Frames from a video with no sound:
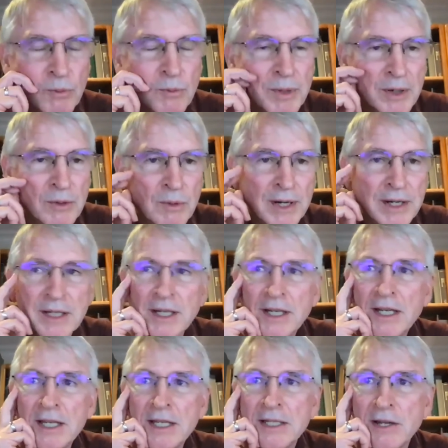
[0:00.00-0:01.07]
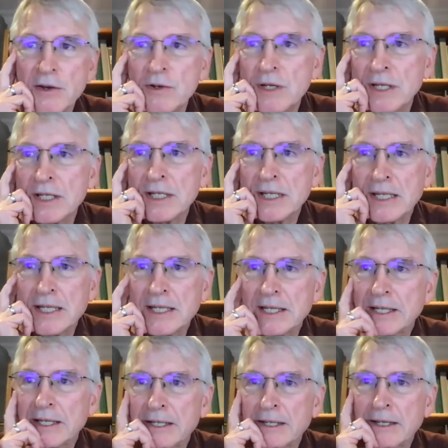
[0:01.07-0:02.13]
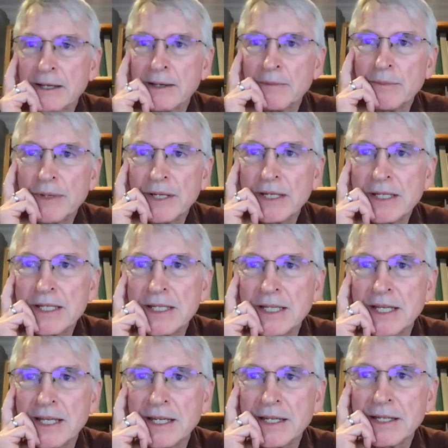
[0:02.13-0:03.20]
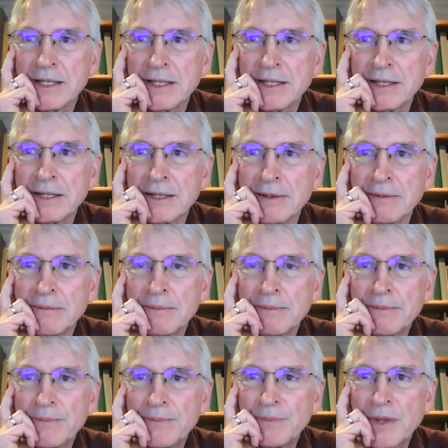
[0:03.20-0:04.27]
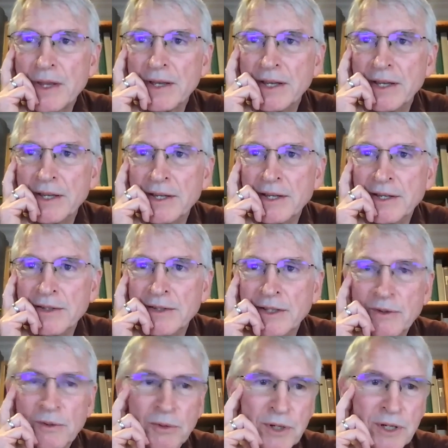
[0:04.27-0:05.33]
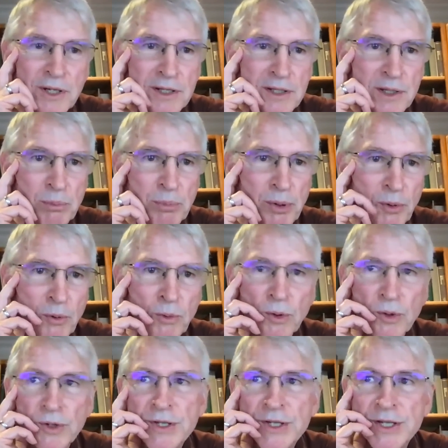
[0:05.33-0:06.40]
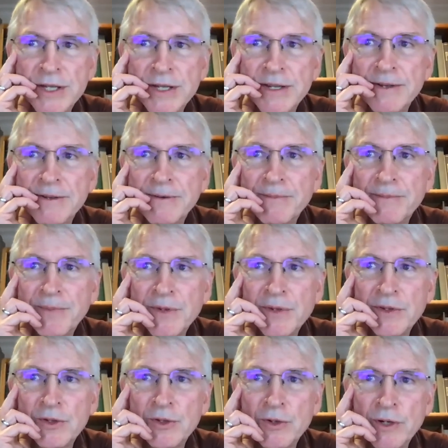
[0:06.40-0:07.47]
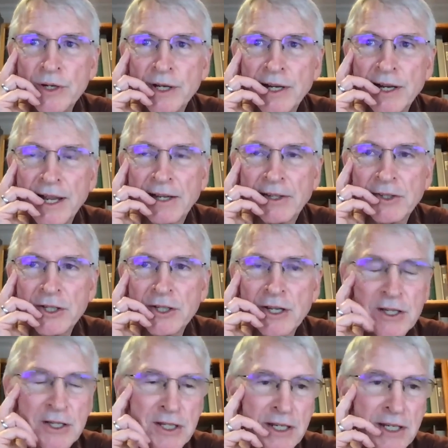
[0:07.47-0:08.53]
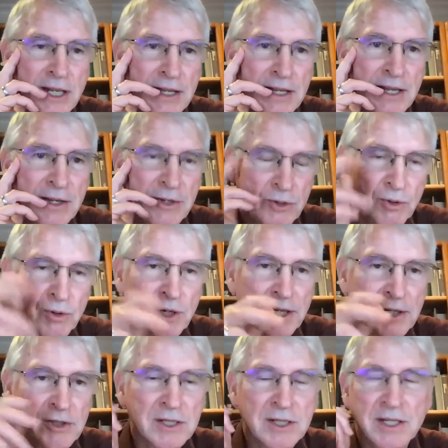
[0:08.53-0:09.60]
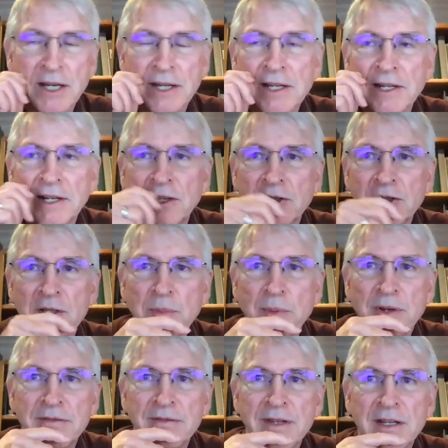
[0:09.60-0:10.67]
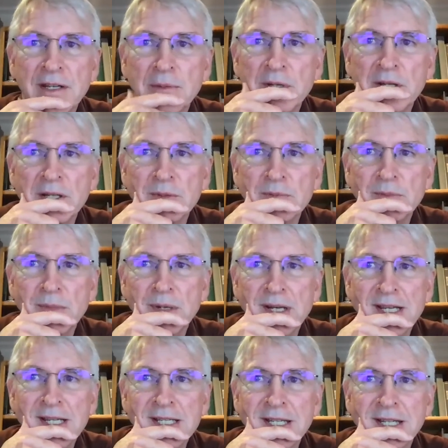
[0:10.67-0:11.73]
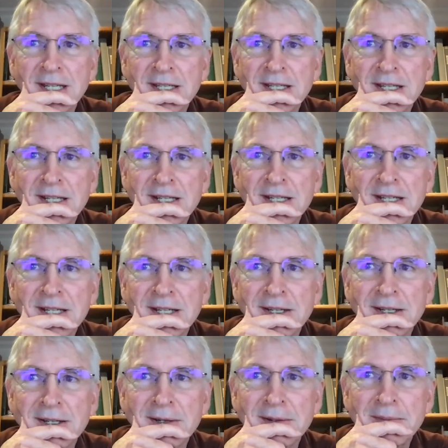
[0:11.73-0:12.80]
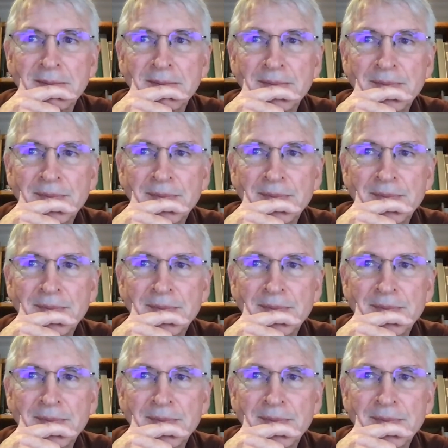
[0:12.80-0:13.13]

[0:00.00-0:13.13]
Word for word: but one thing he's noticed um, is that um, the audience applauds during lectures and uh, uh, your lectures and other lectures by Vietnamese monastics. And um,